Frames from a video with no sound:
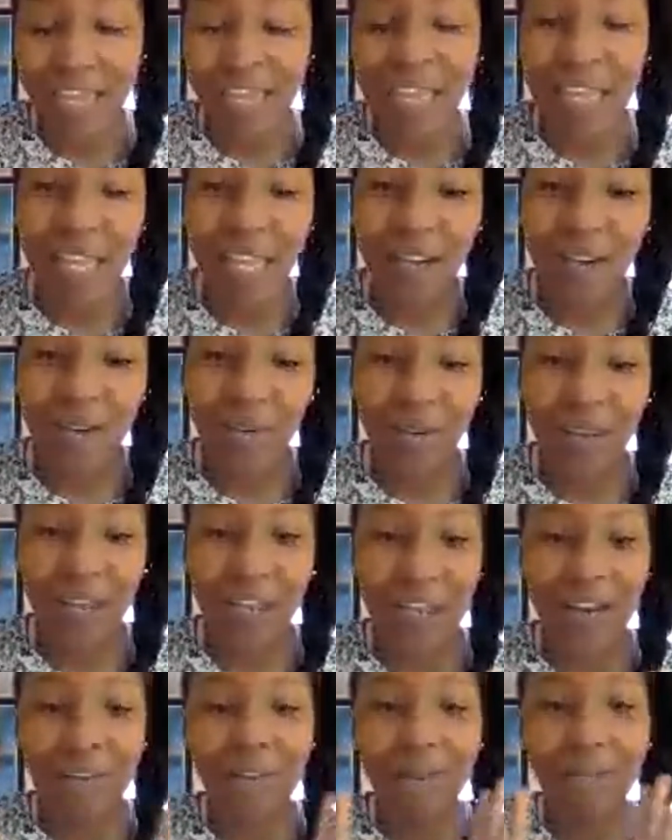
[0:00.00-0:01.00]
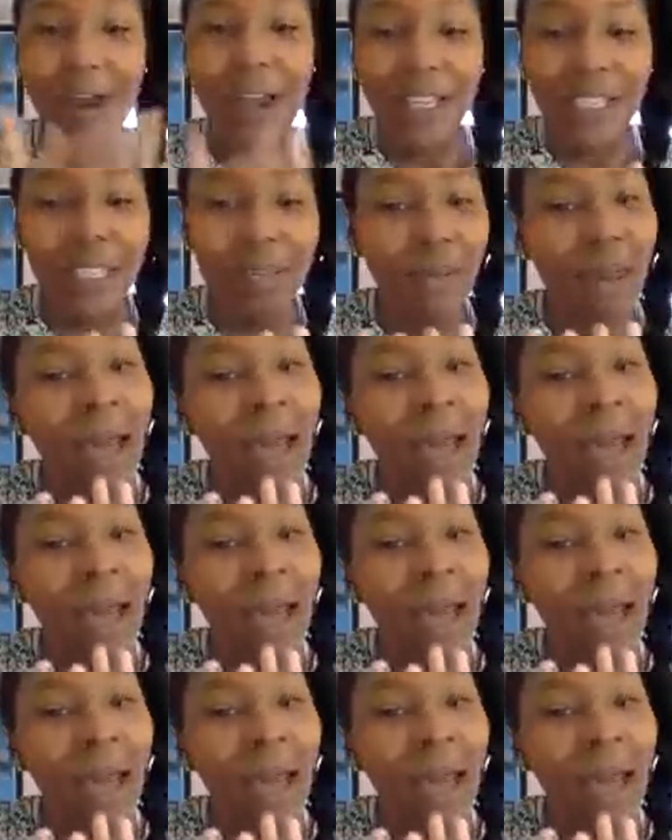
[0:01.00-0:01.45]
Get creative, write some